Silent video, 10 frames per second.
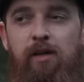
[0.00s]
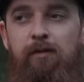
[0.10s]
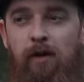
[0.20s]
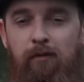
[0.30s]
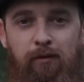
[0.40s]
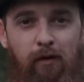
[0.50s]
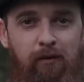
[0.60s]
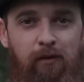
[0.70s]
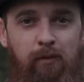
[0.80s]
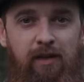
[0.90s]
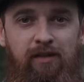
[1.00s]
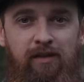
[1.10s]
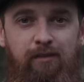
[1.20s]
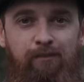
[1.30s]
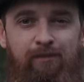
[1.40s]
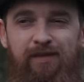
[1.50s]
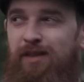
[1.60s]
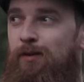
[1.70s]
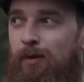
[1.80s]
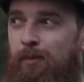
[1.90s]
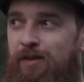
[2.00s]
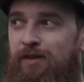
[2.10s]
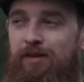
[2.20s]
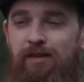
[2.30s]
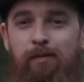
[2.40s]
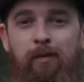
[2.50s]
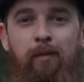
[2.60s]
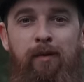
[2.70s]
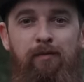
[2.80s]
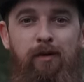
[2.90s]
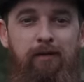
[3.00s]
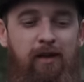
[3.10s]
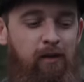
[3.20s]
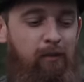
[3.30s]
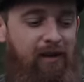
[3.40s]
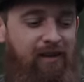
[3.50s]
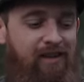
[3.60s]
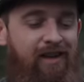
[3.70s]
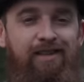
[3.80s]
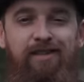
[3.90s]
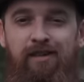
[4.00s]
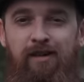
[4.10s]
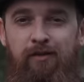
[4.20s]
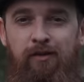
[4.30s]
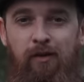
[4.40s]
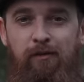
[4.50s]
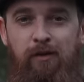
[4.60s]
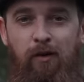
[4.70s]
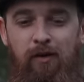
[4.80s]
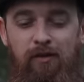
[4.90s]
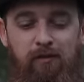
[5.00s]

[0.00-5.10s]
you're any further than 500 meters, I'd probably choose to swim a bit further down the bank so you don't have to drive it quite as